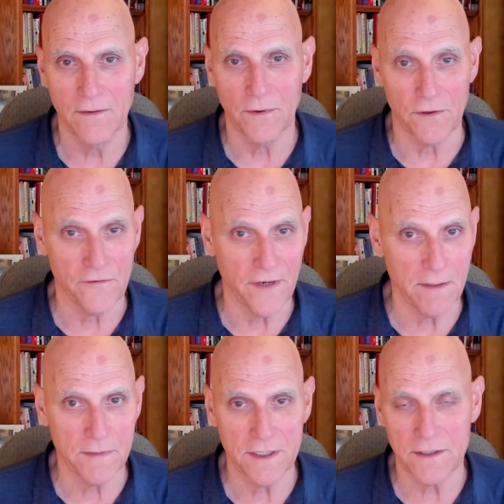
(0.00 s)
with our
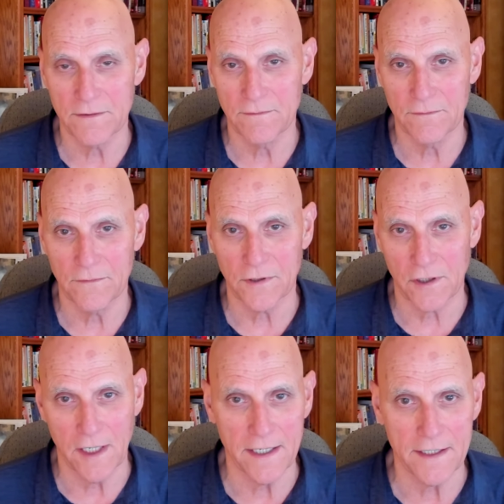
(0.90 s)
families, with our
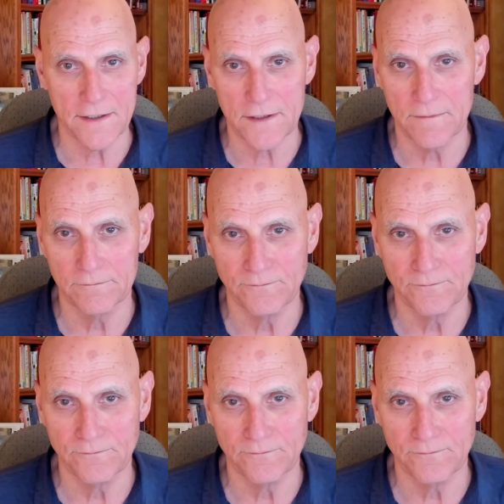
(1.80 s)
clients.